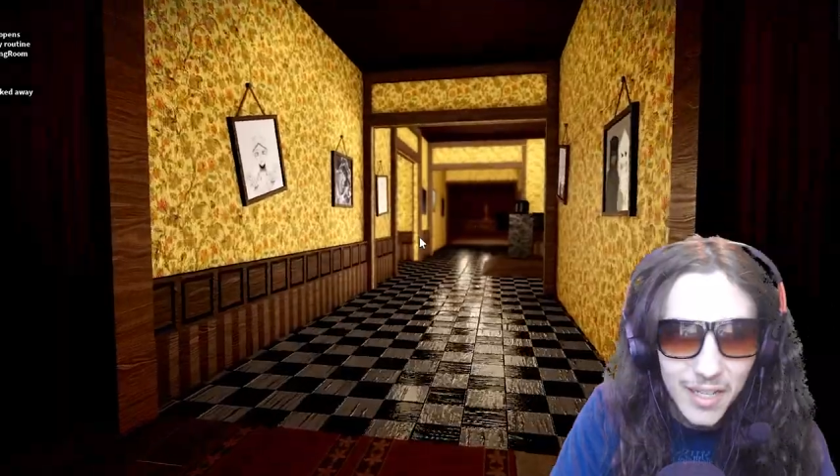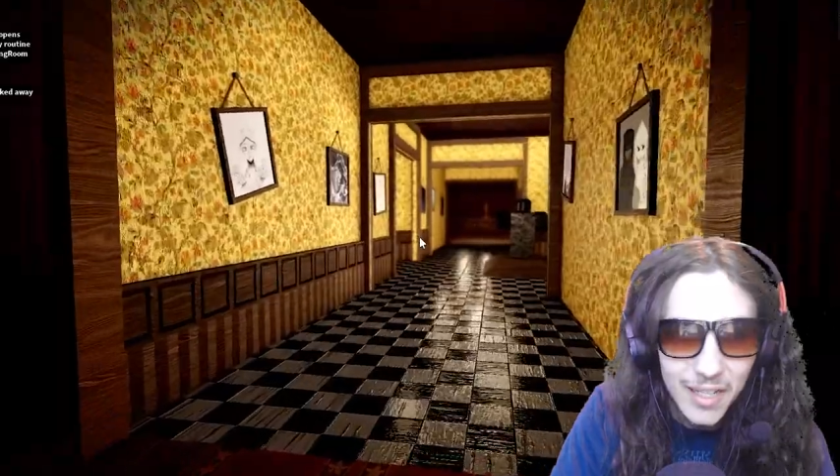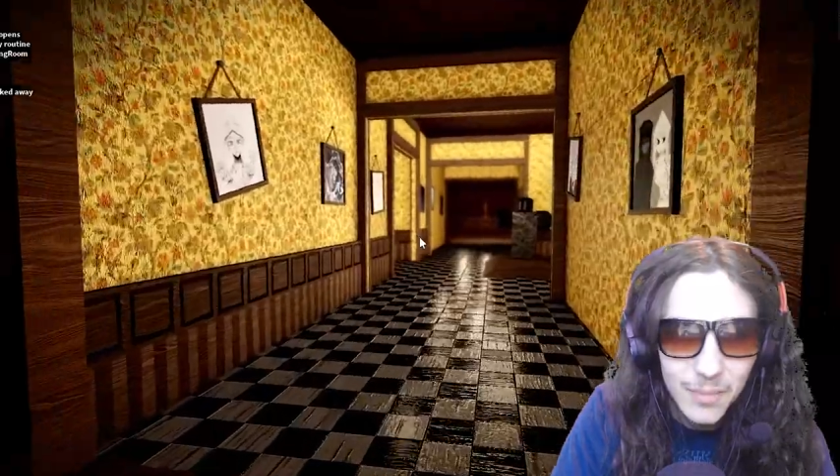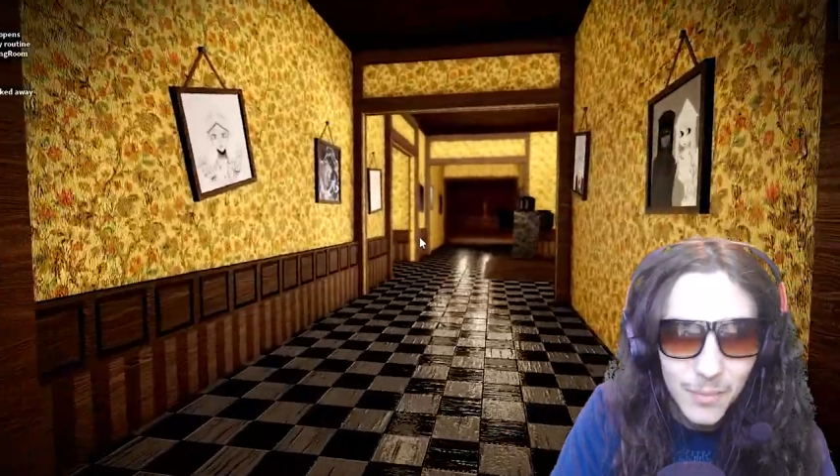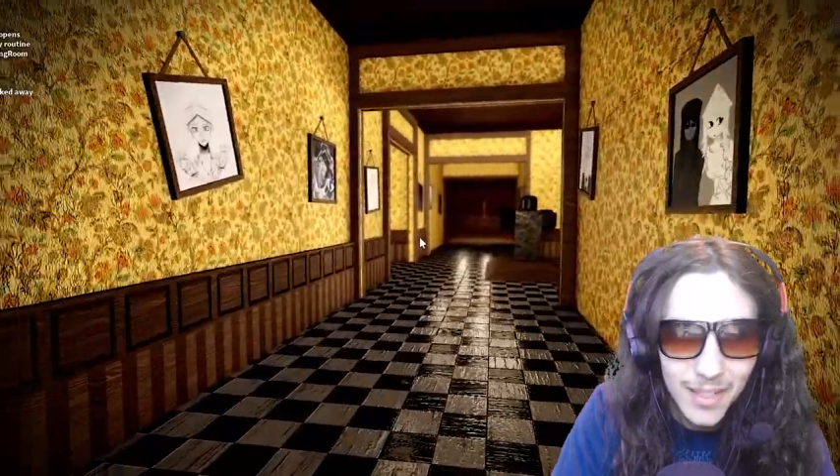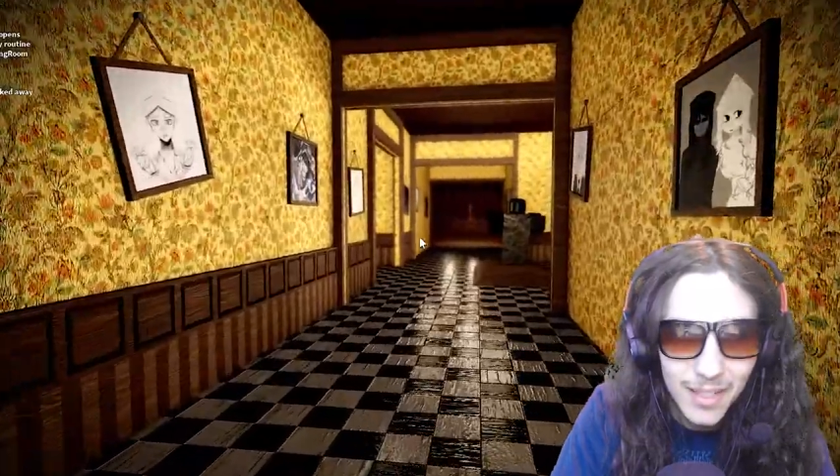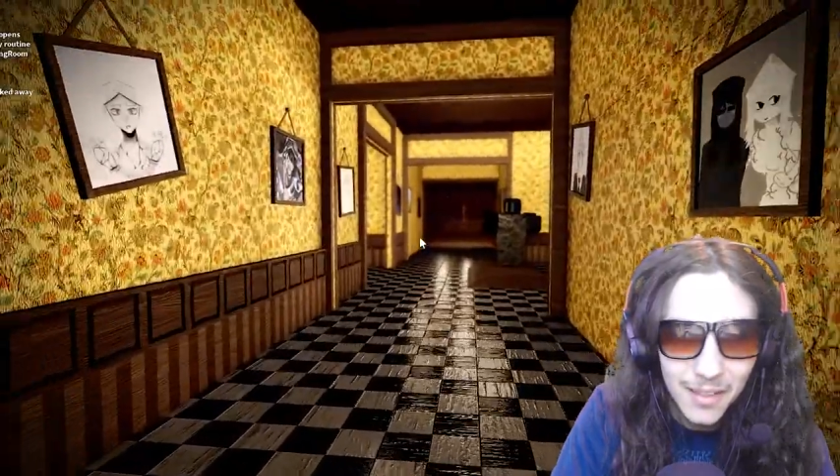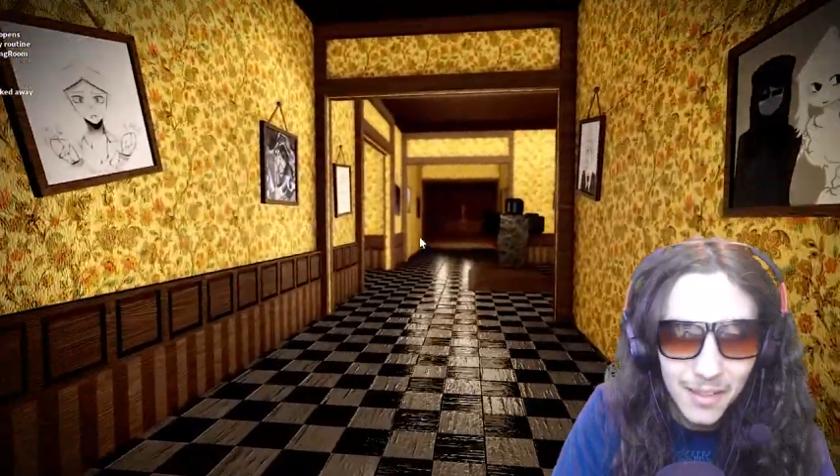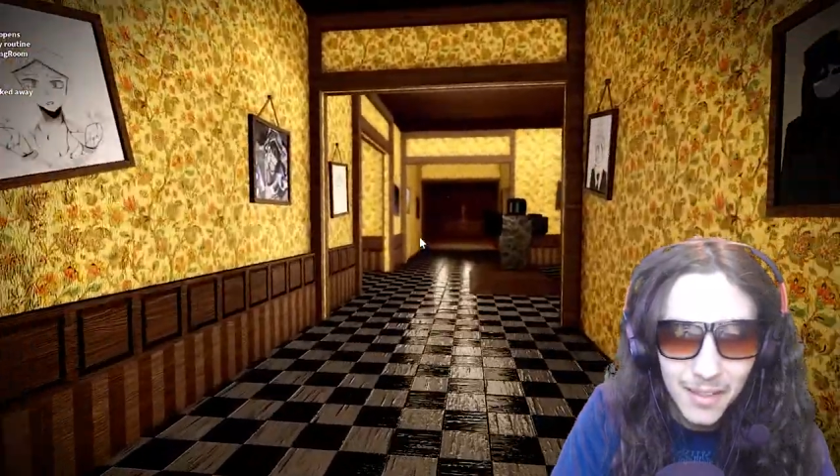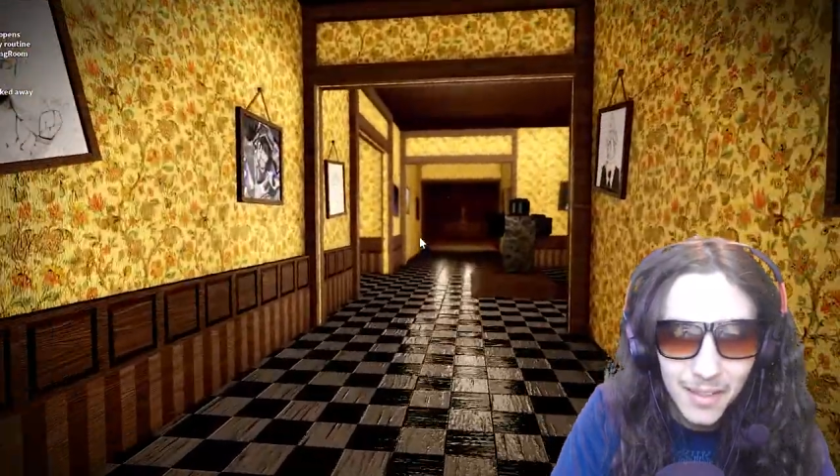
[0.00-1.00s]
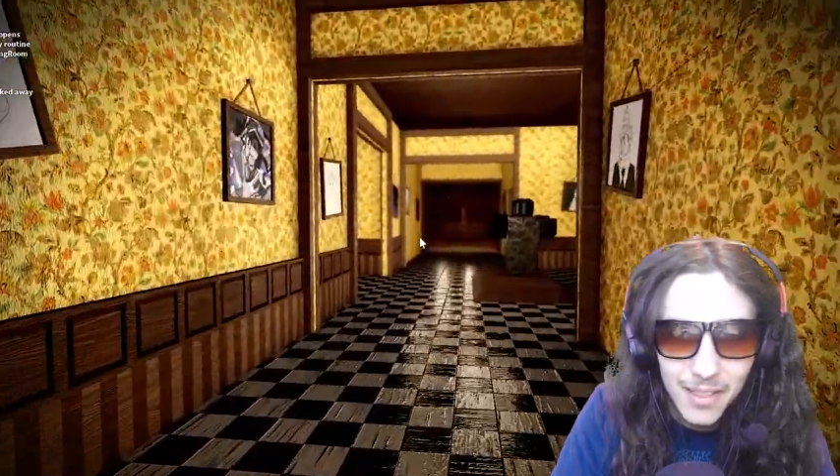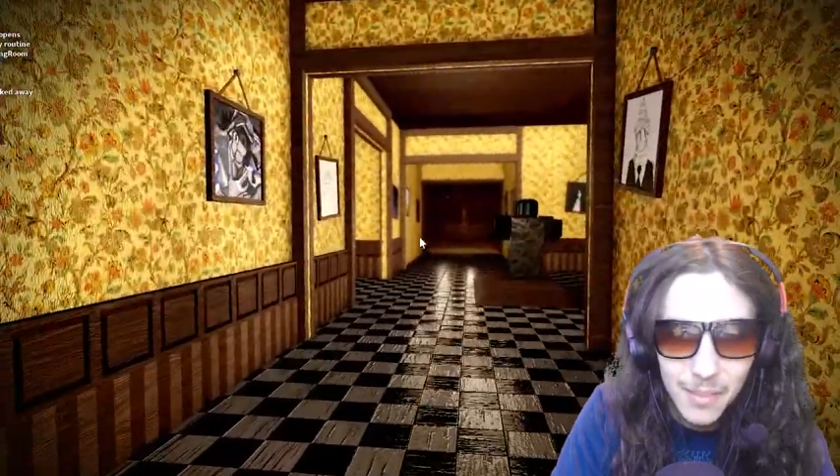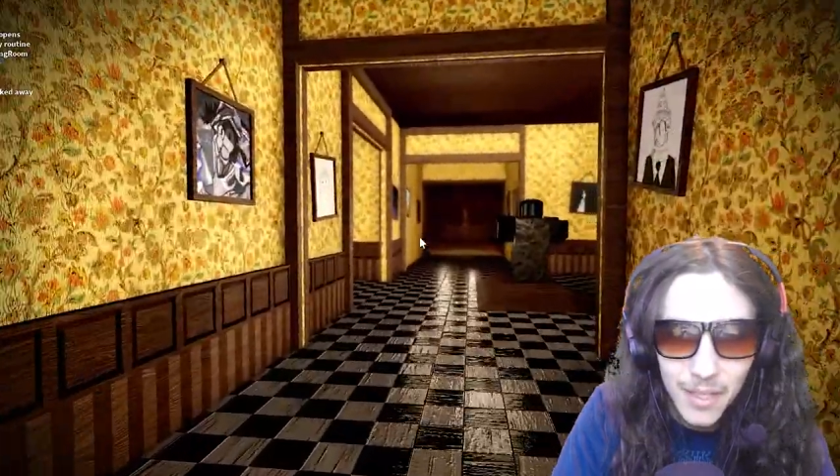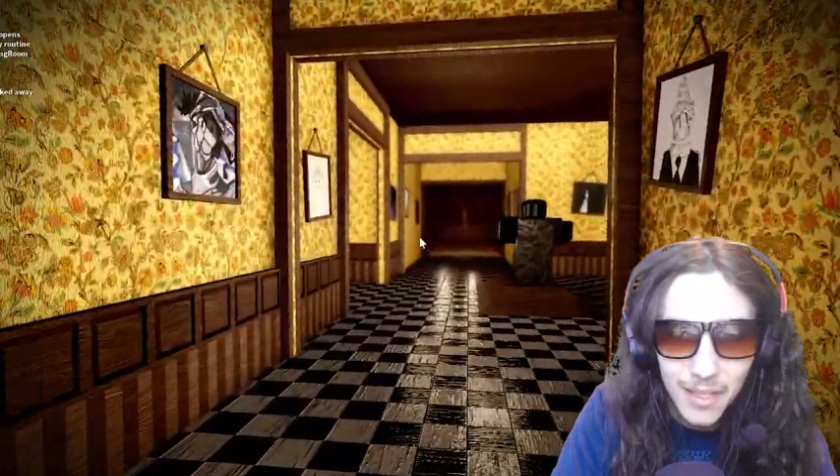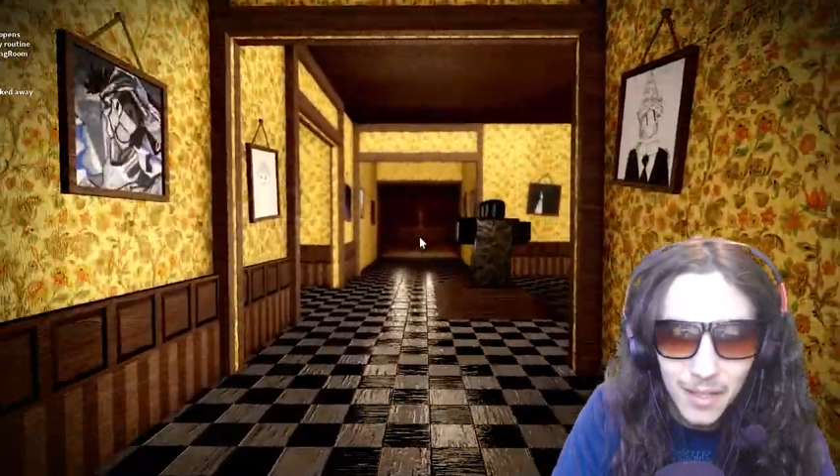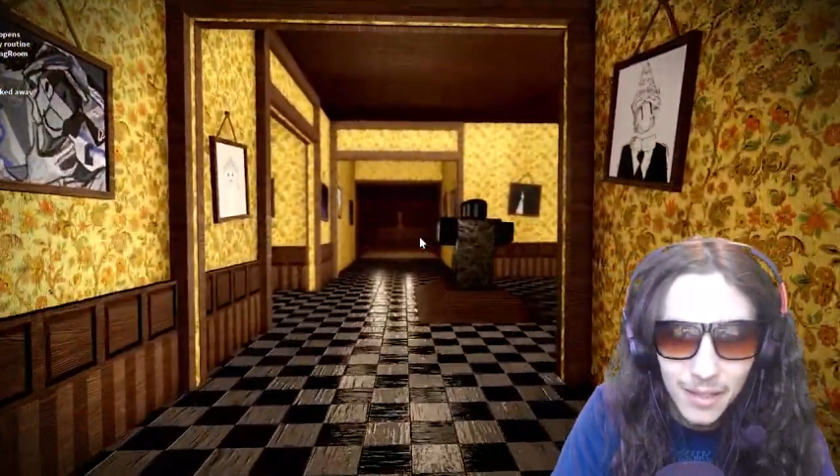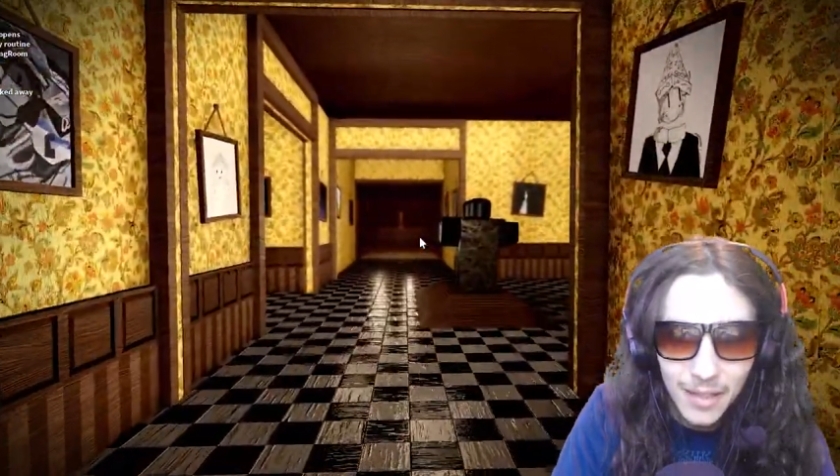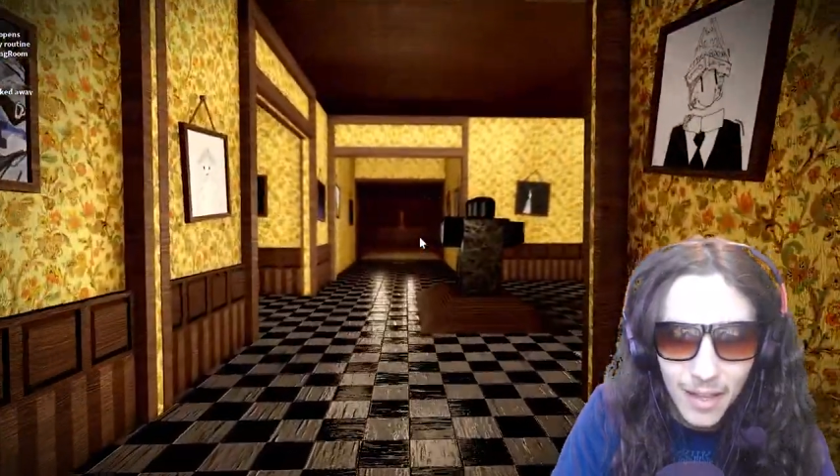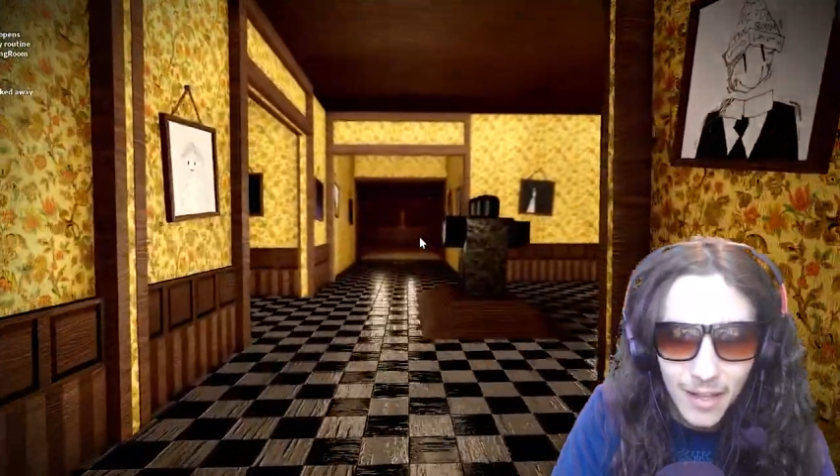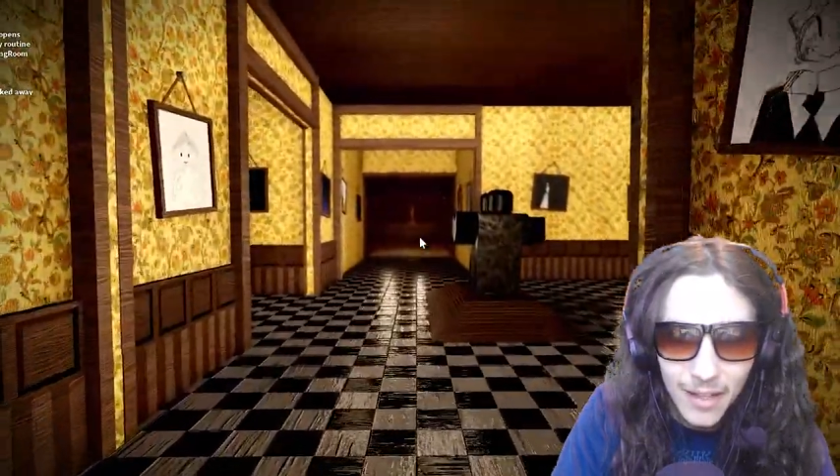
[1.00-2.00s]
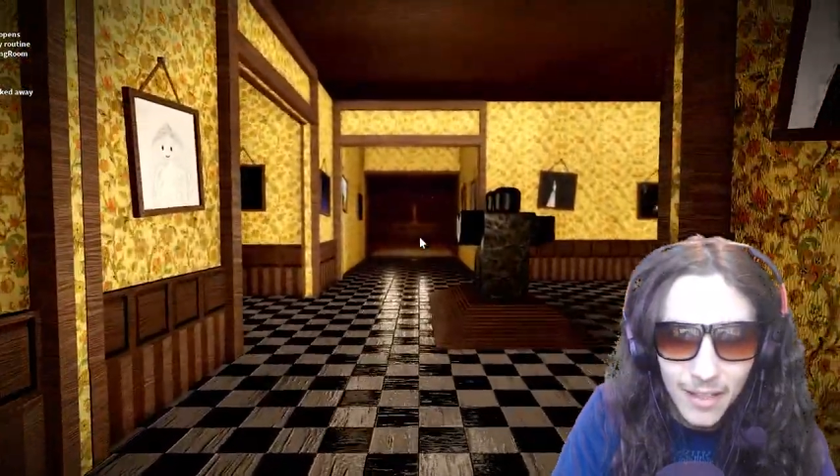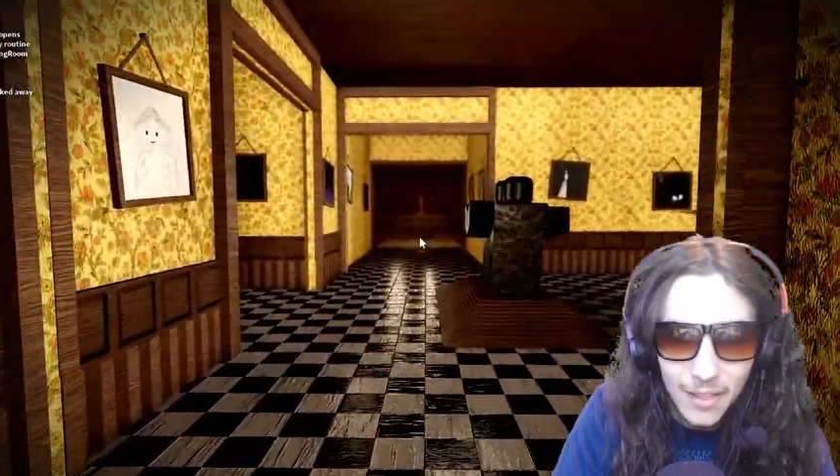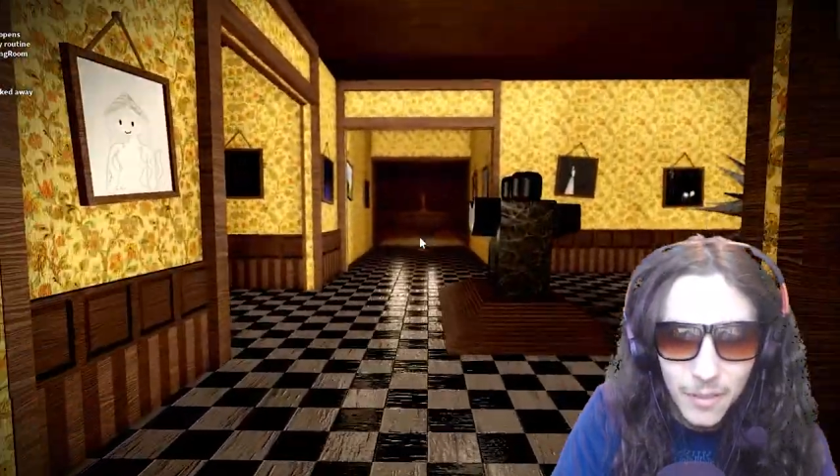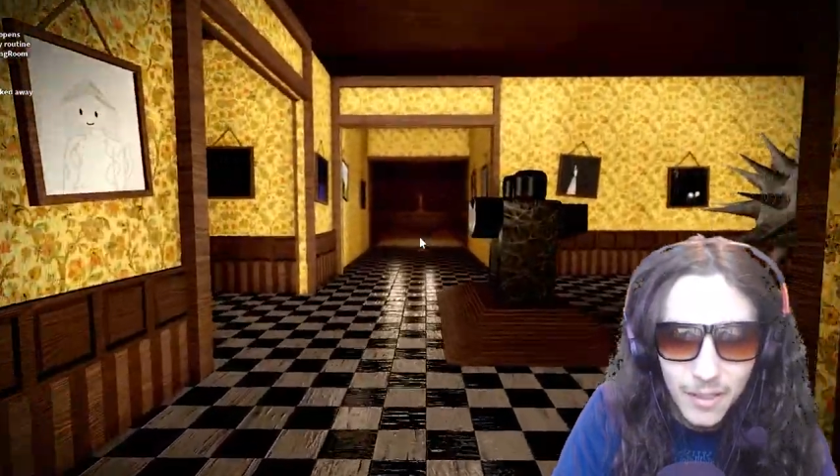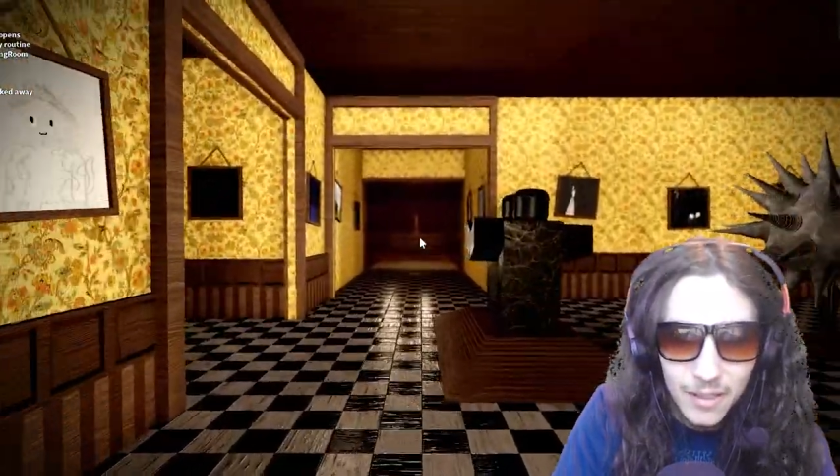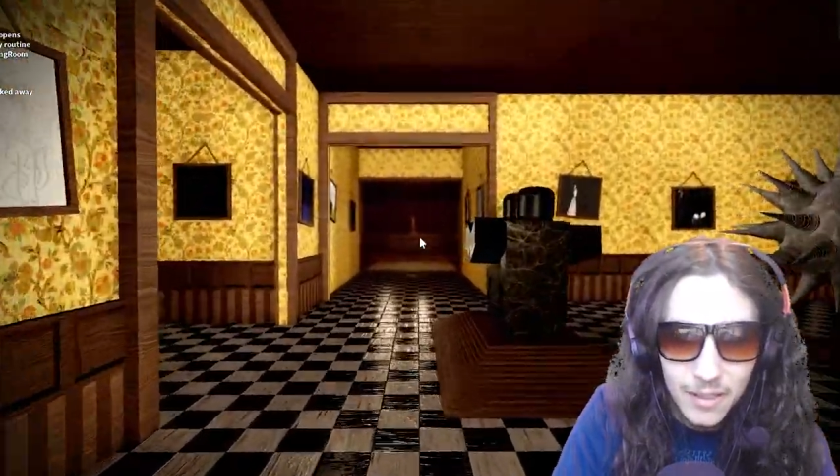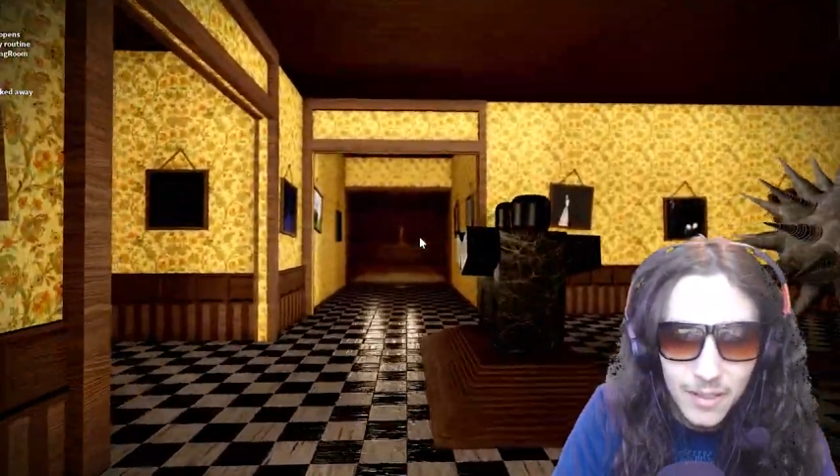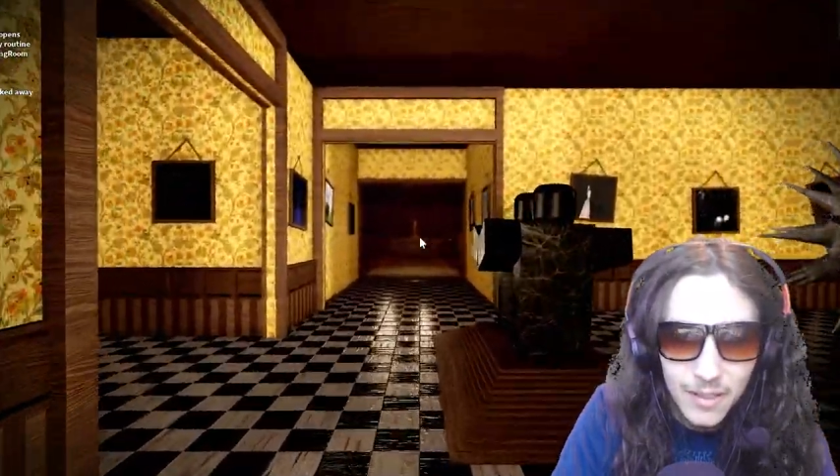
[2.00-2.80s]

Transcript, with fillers: He's being a little. He's being a little guy. He's being a little,